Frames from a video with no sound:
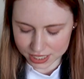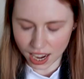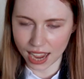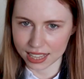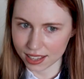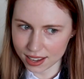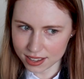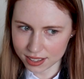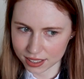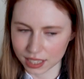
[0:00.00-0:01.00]

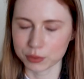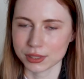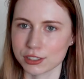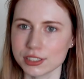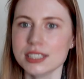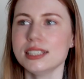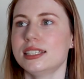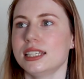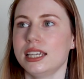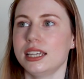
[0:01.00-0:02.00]
Tyler, it was good to
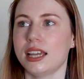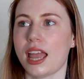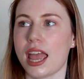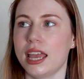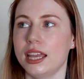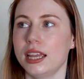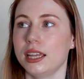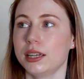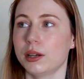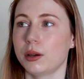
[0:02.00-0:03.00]
see
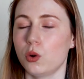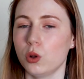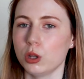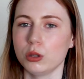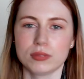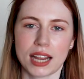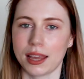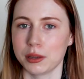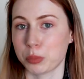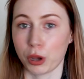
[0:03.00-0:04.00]
a
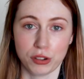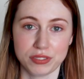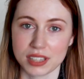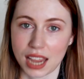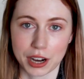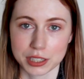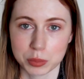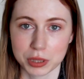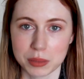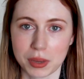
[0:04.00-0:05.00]
all-round perfect character
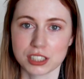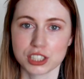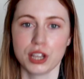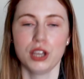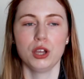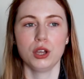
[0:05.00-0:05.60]
pretty much